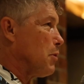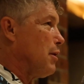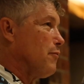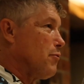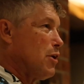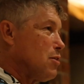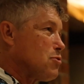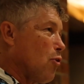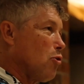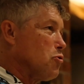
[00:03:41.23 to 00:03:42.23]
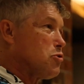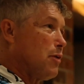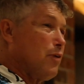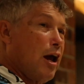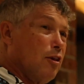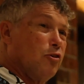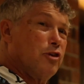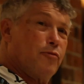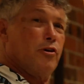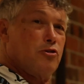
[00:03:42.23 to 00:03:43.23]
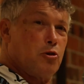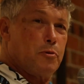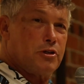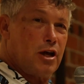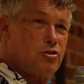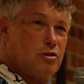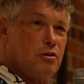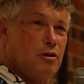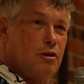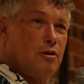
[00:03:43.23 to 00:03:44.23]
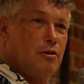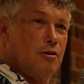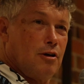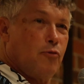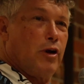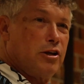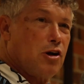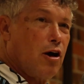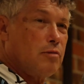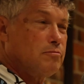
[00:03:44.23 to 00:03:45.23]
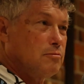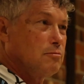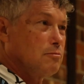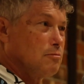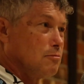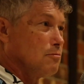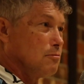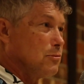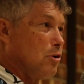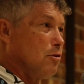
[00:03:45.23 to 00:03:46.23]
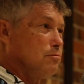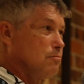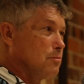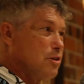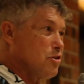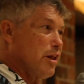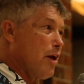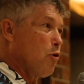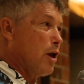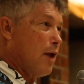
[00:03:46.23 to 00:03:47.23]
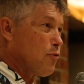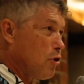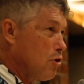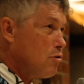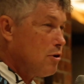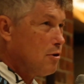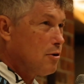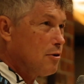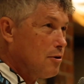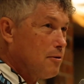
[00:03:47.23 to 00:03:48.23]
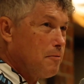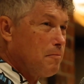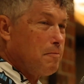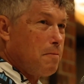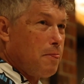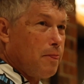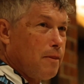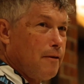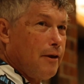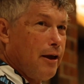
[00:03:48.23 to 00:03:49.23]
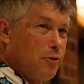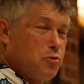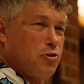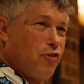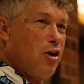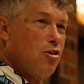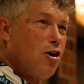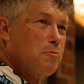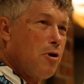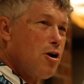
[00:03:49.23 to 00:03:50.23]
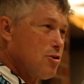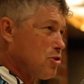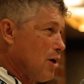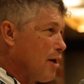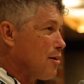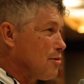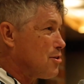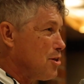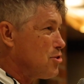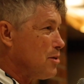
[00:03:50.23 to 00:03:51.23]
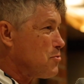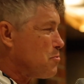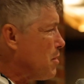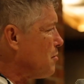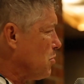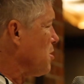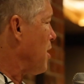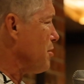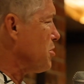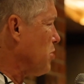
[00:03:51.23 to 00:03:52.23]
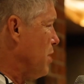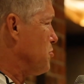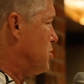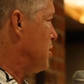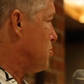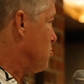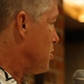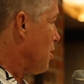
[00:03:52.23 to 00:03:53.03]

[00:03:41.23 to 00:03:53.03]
I mean, even his followers even had a little different interpretation of what he taught them. You know, isn't that okay for you? And there was a very long pause, and I can see Jim's smile. Well, I don't know, that was Jesus.